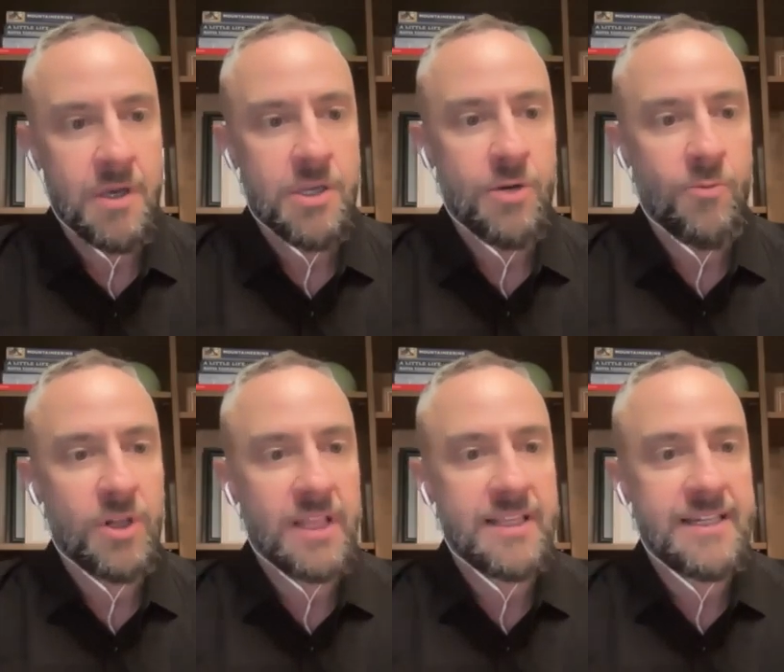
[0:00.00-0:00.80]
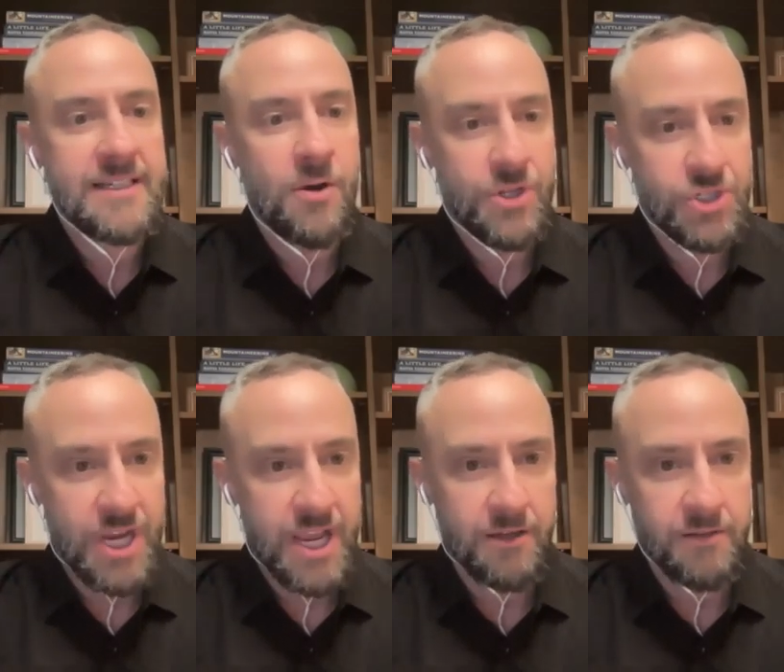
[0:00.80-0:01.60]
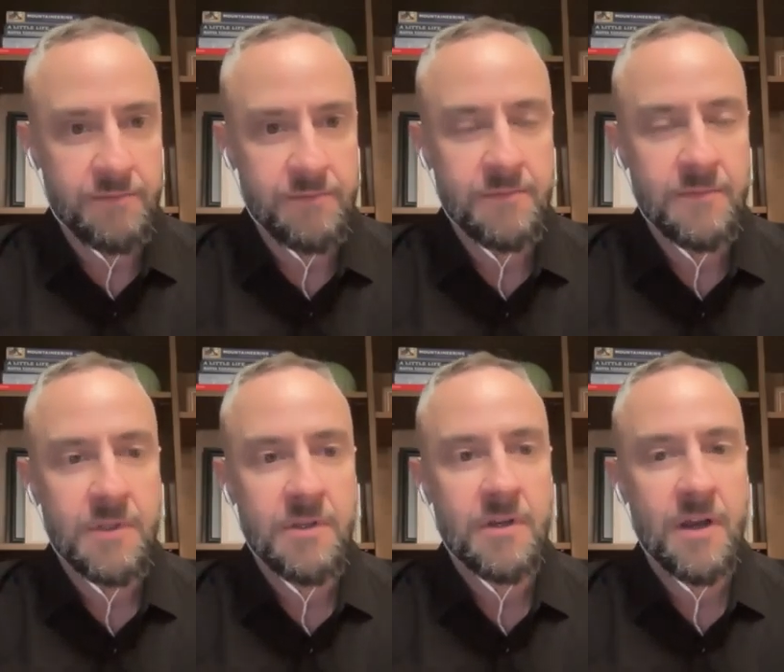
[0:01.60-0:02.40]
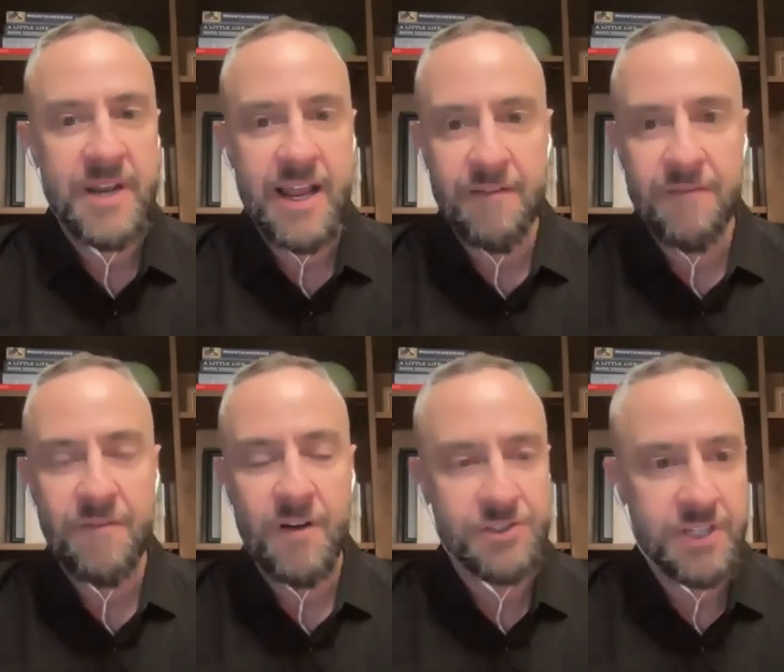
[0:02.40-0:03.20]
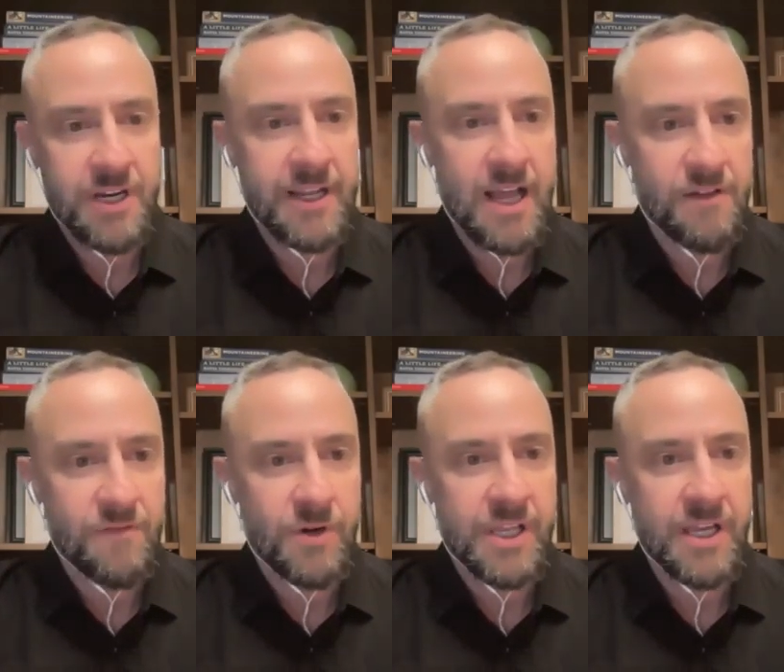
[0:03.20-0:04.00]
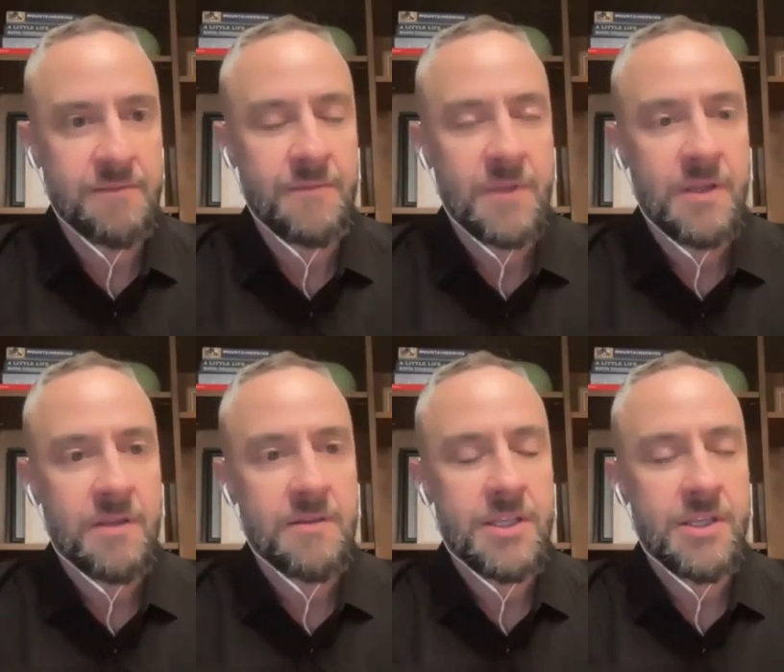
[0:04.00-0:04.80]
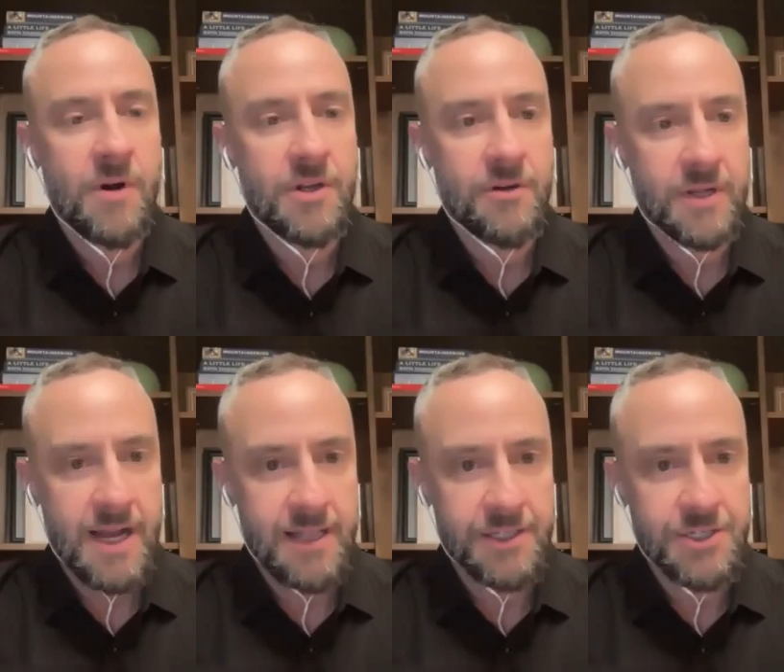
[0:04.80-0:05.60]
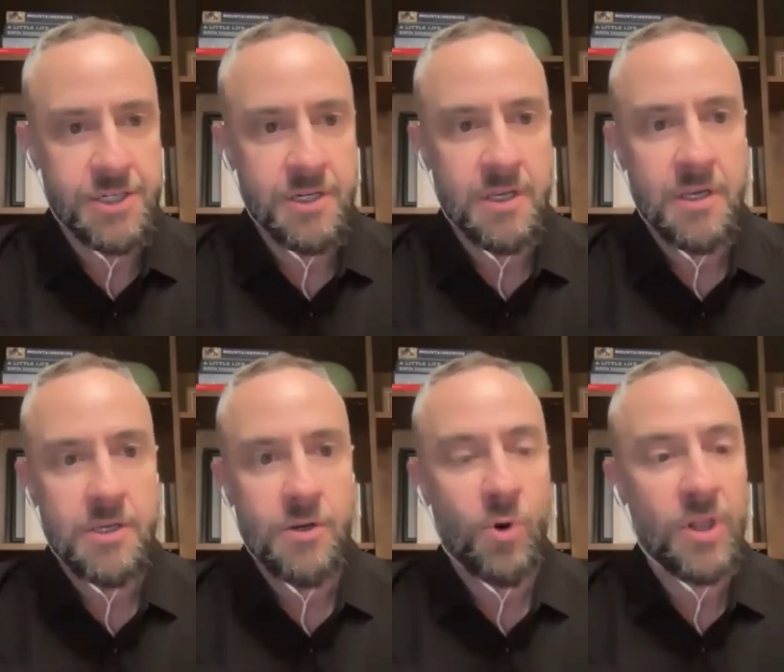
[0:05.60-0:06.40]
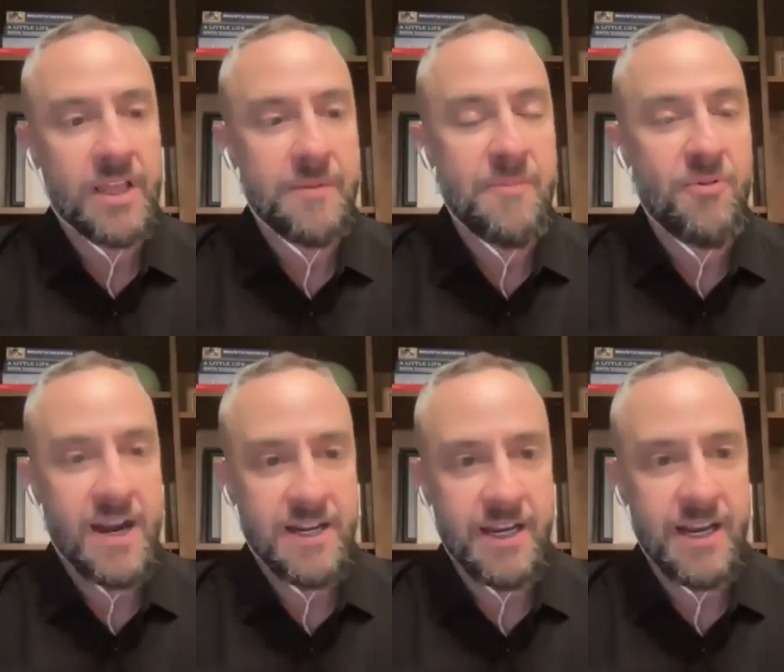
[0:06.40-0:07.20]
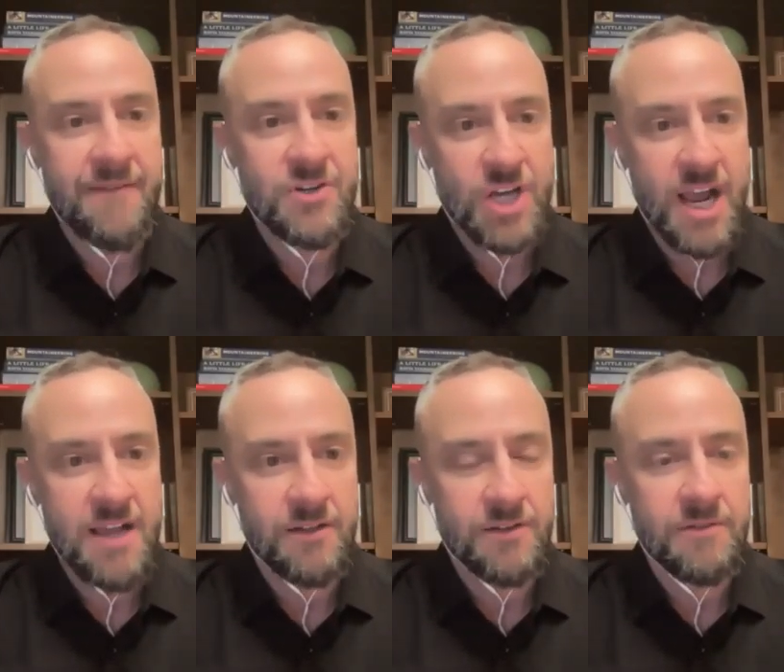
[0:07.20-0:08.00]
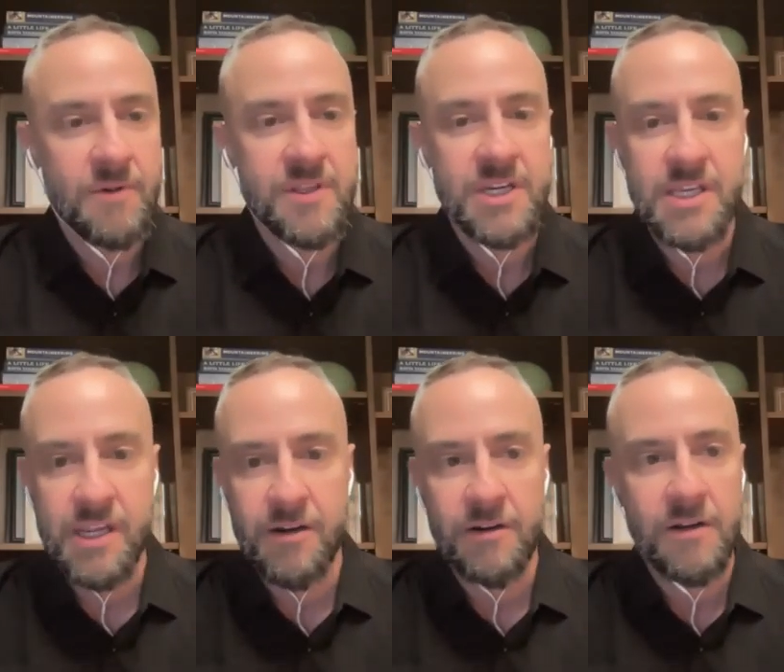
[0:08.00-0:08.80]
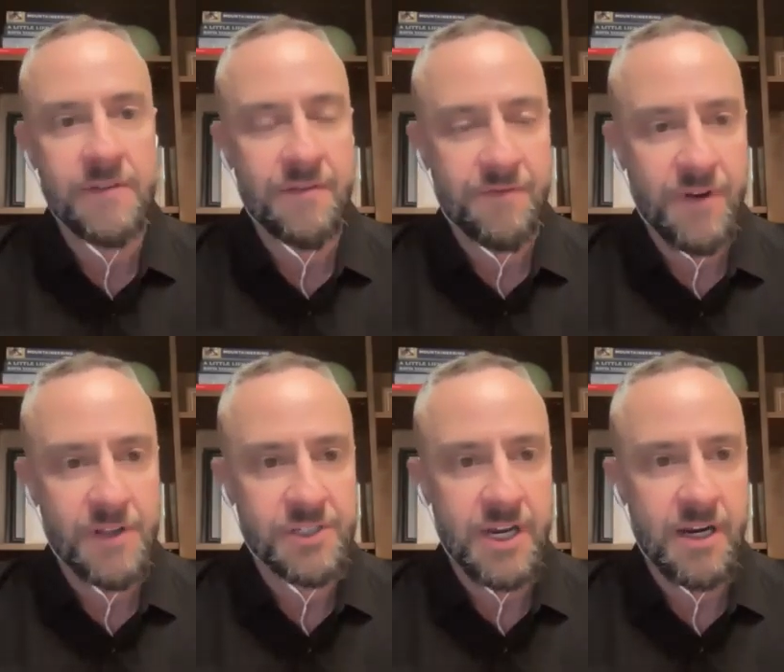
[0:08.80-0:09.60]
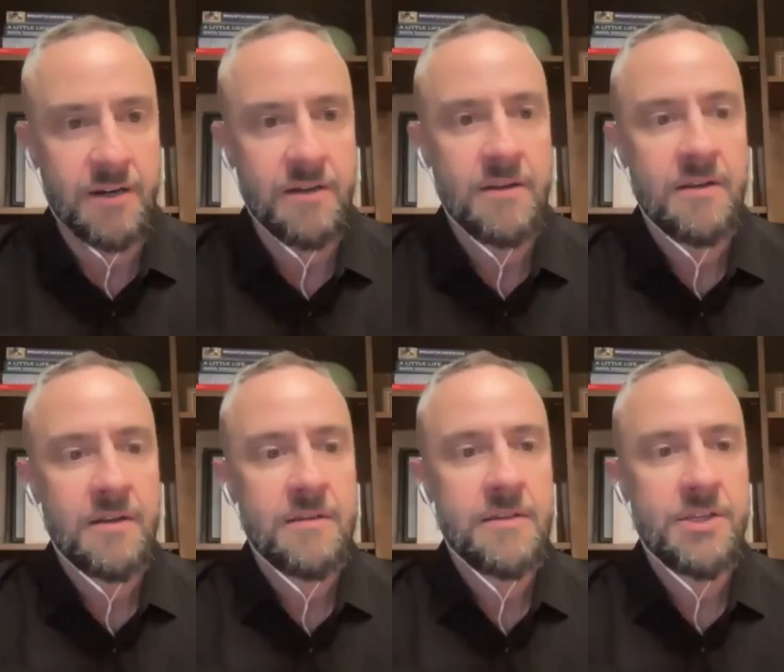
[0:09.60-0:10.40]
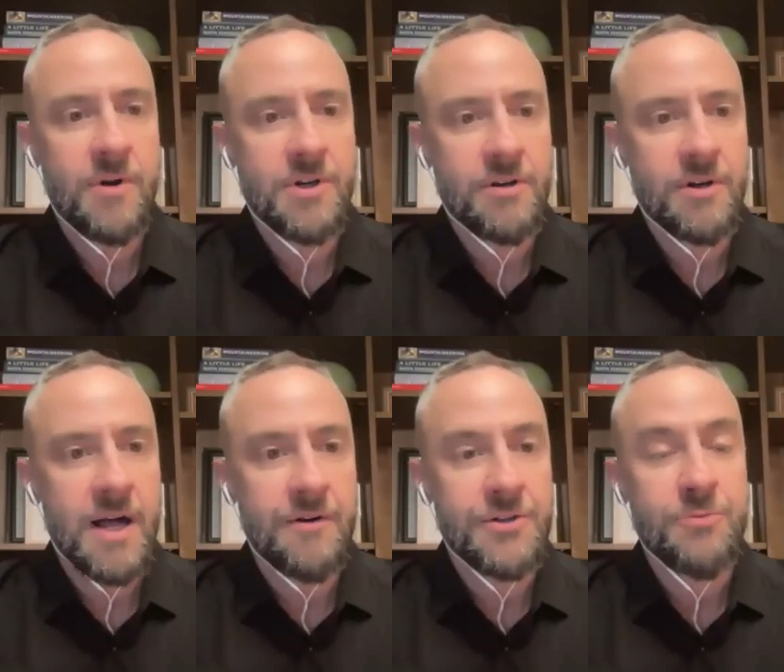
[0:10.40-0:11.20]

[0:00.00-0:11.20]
You're more likely to go to jail coming out of foster care in California. than you are to go to college. You're more likely to be pregnant and have a child within a year of leaving foster care than you are to go to college.